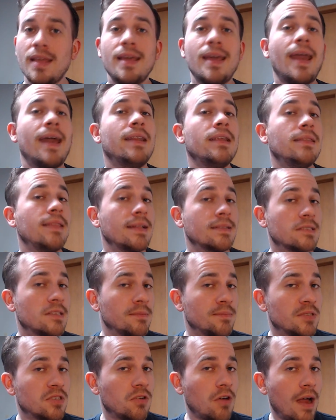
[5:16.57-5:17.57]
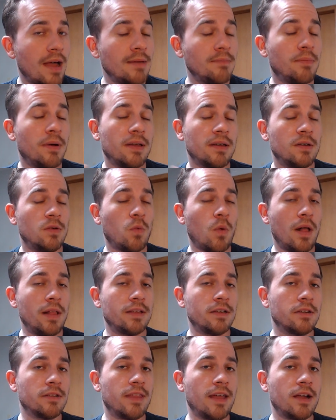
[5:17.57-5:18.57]
Hitting that subscribe button while
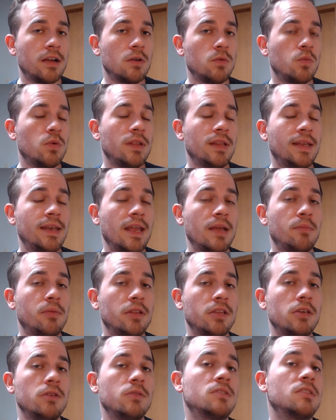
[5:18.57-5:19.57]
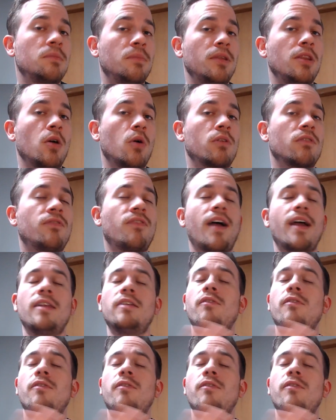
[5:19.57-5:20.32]
you're there will enable you to be notified of